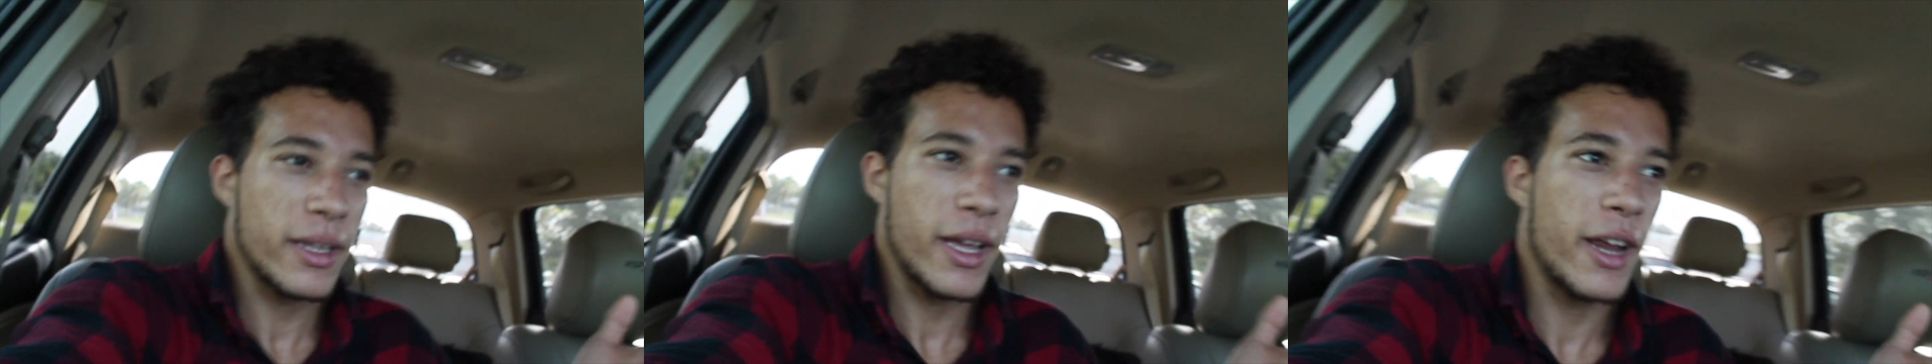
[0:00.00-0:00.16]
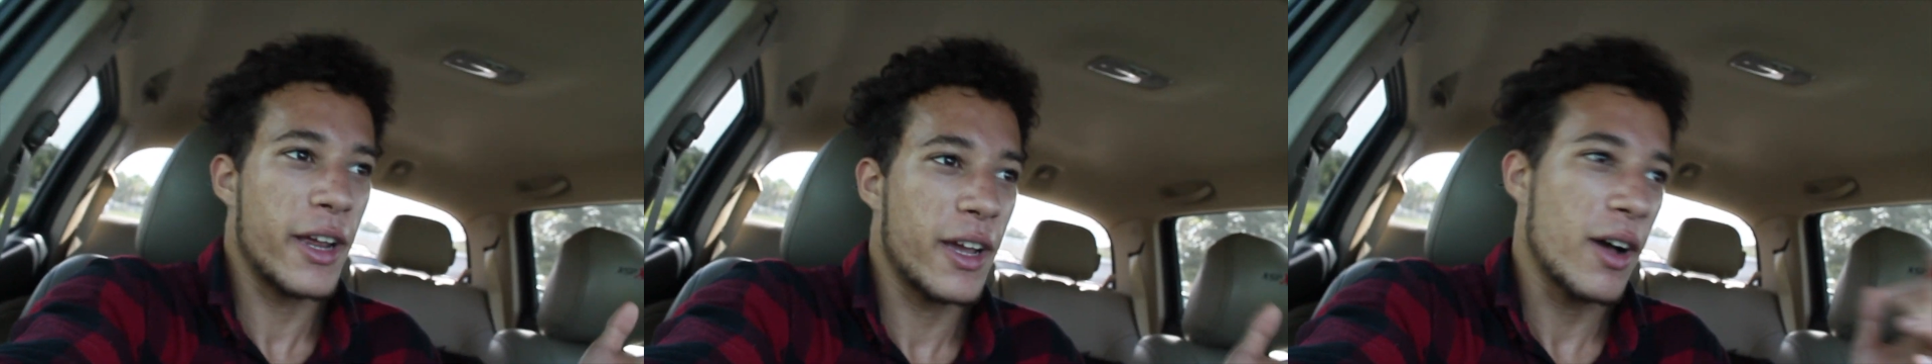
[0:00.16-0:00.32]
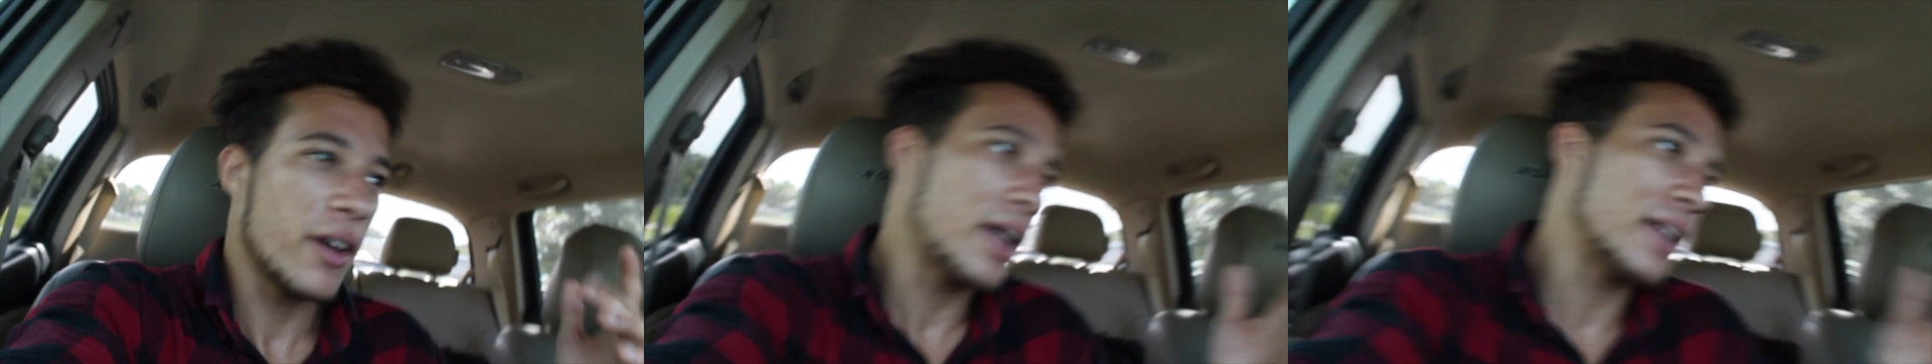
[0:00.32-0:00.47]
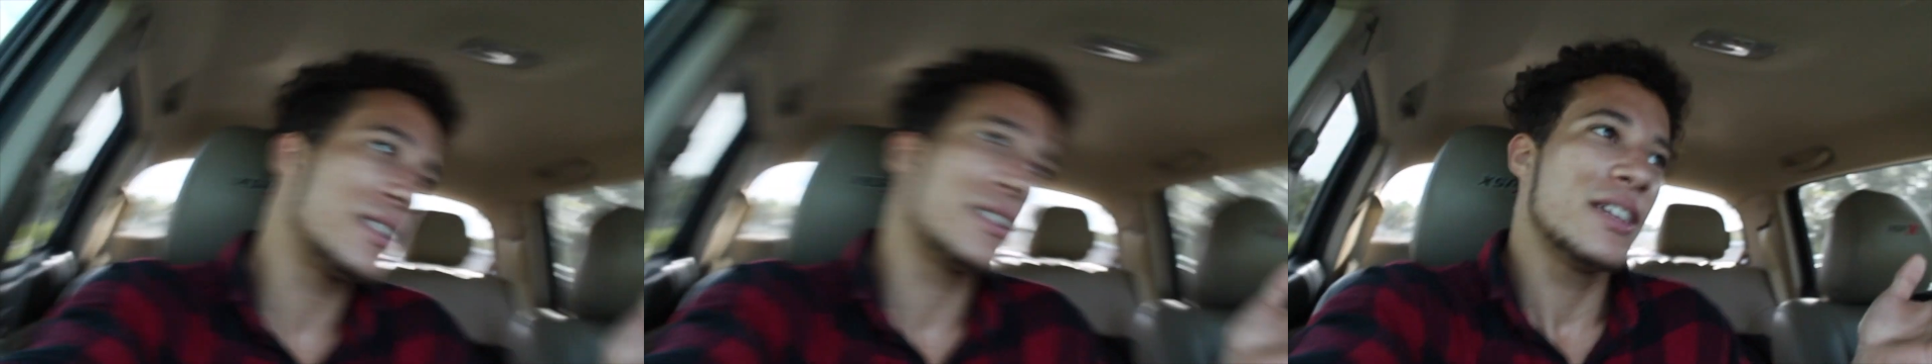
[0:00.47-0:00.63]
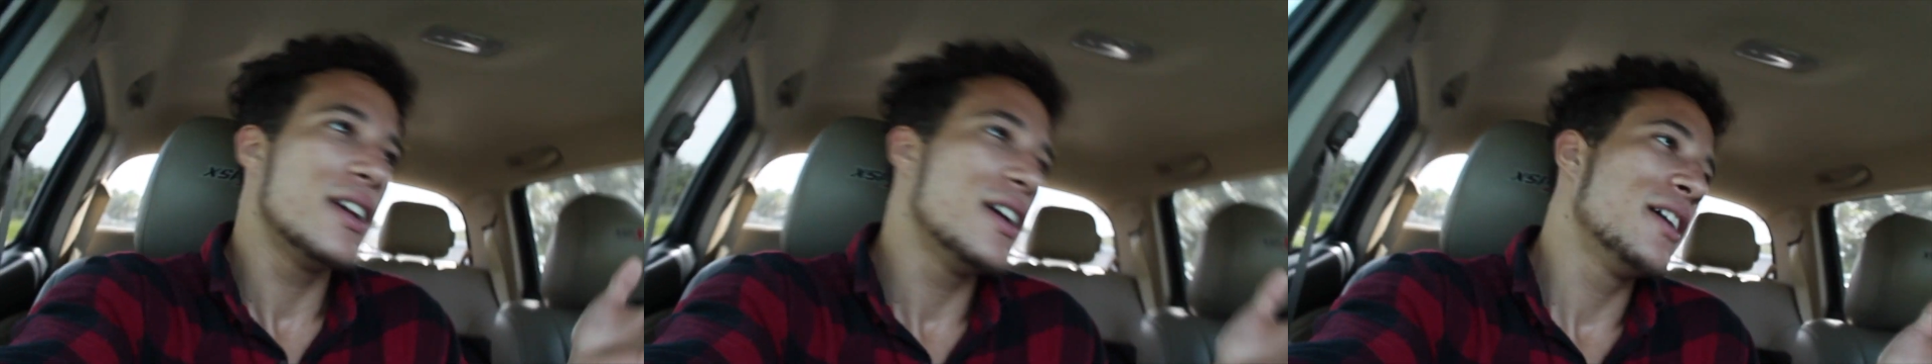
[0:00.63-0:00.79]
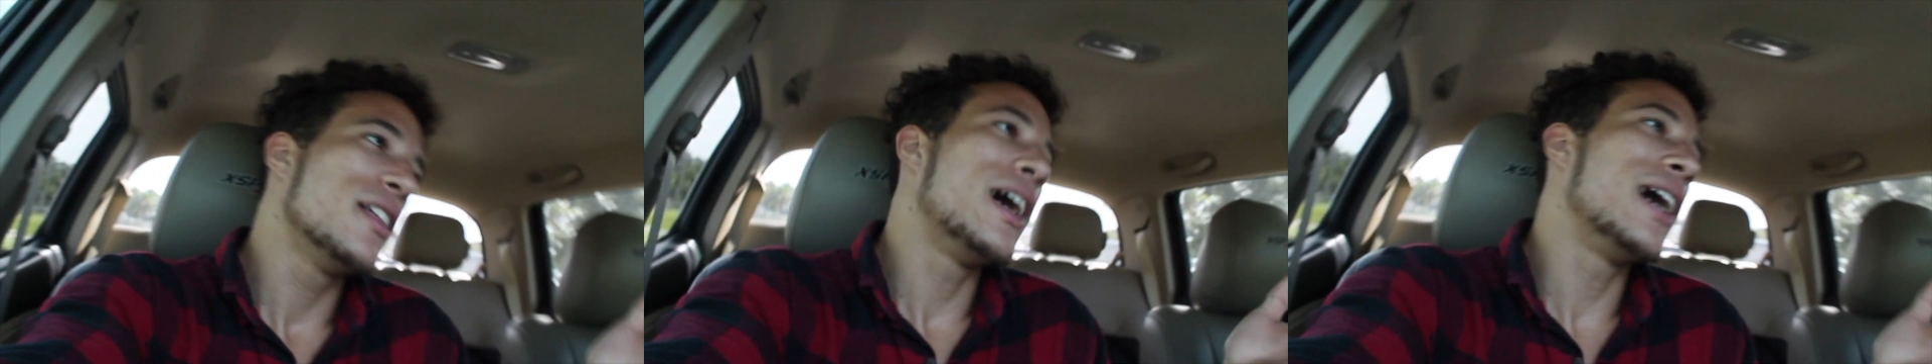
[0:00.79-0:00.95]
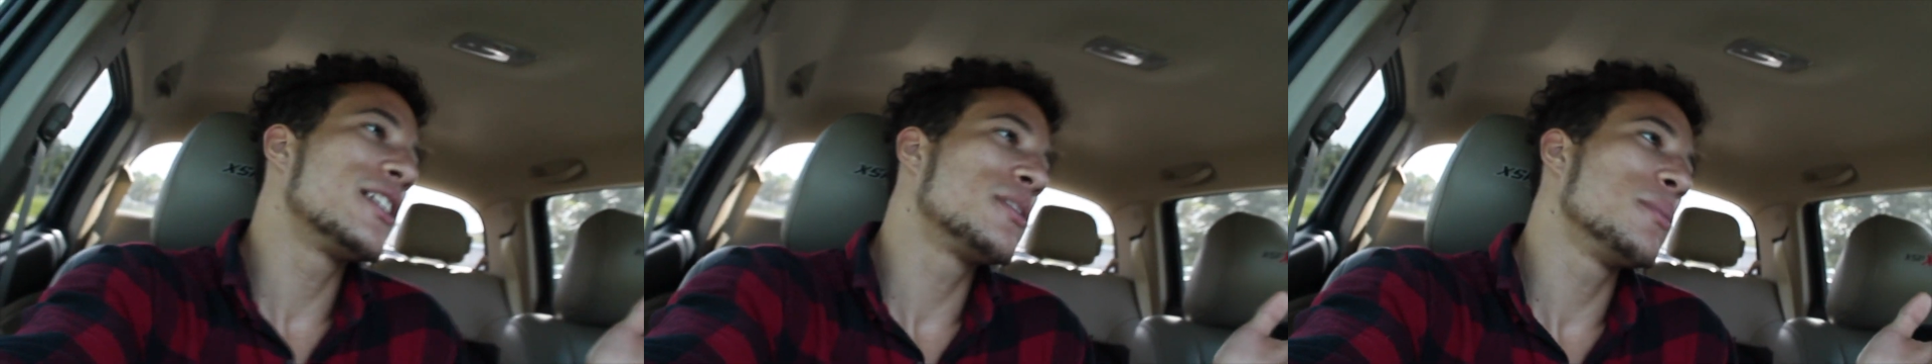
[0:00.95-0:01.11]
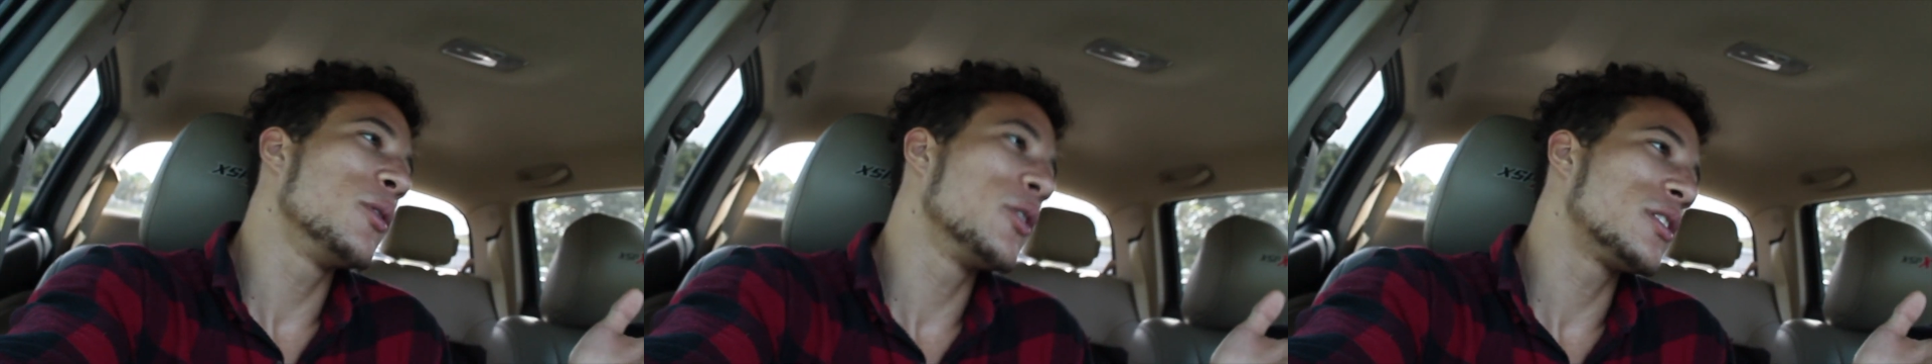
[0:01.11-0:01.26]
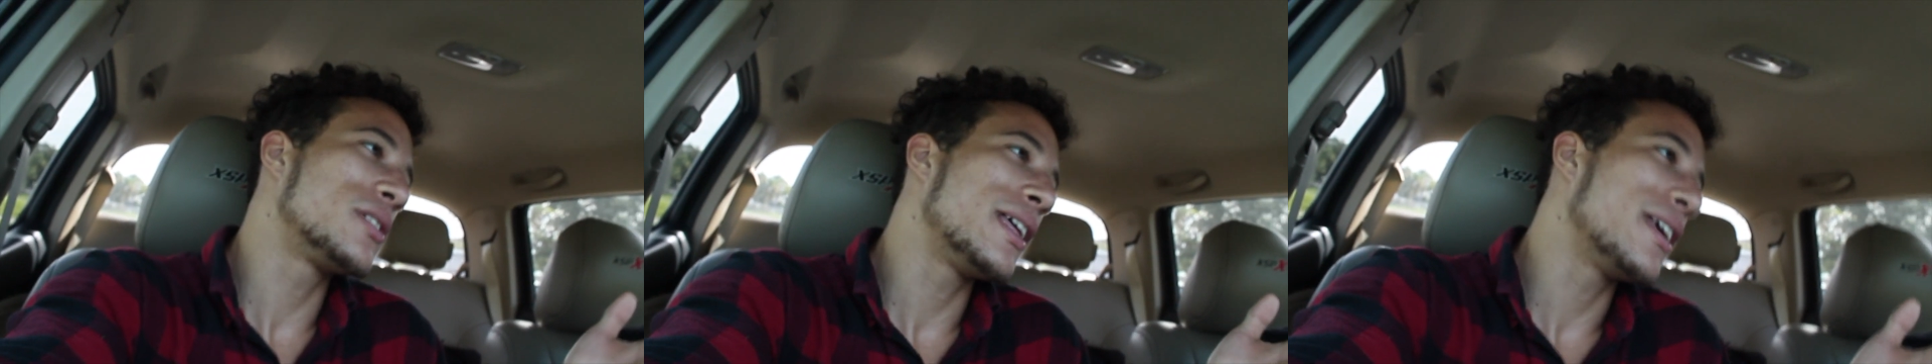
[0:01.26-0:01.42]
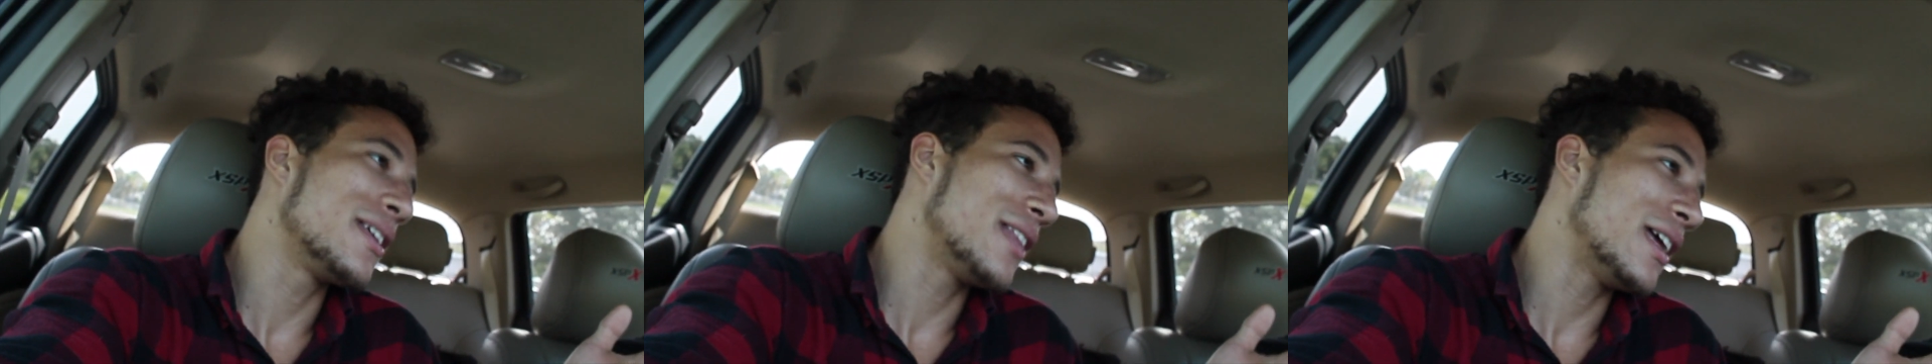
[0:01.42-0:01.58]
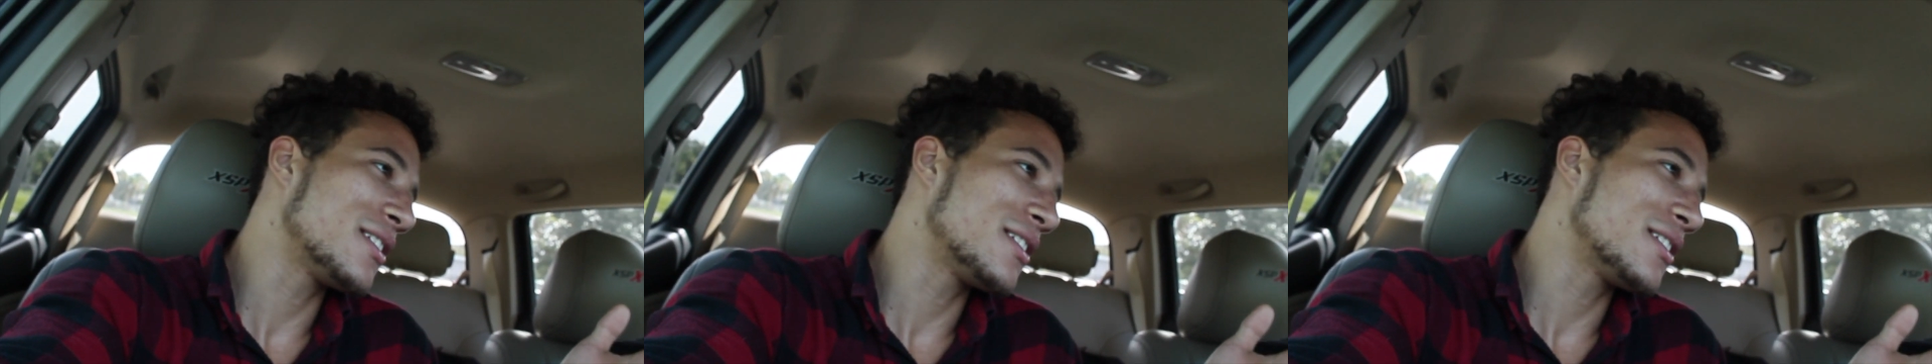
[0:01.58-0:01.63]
There you go. That's that's the most thing.